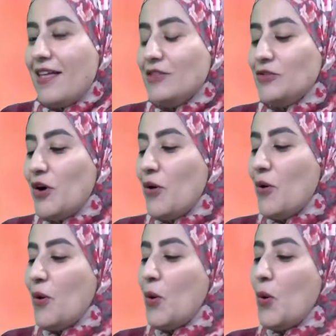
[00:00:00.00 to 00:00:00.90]

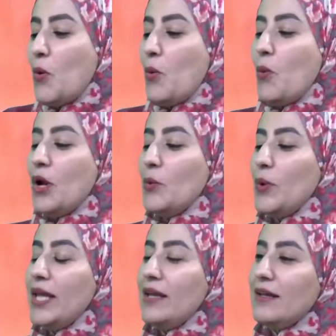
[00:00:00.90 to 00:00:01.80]
So when
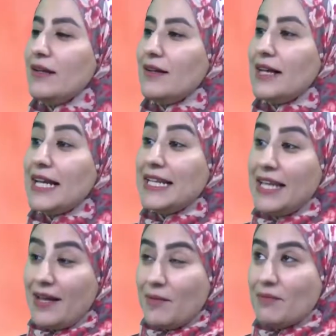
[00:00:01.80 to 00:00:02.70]
we
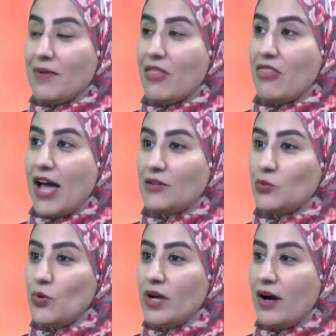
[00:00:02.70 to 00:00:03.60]
claim
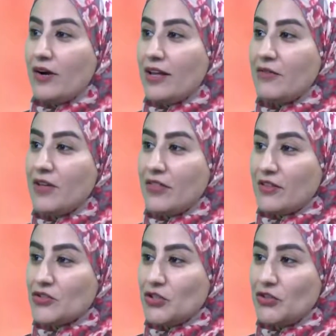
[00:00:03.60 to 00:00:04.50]
that we are giving
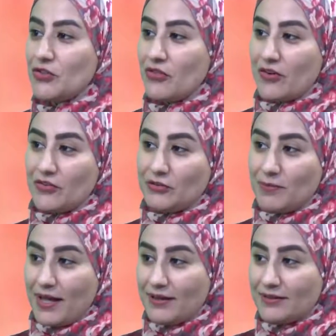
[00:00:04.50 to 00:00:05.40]
the children their
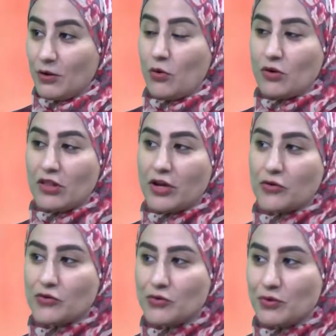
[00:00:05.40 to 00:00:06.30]
space or
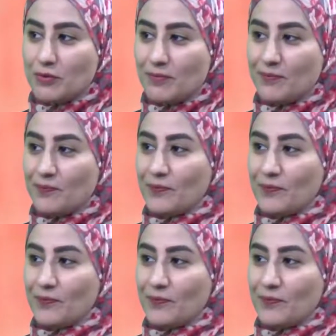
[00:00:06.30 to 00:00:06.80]
their room,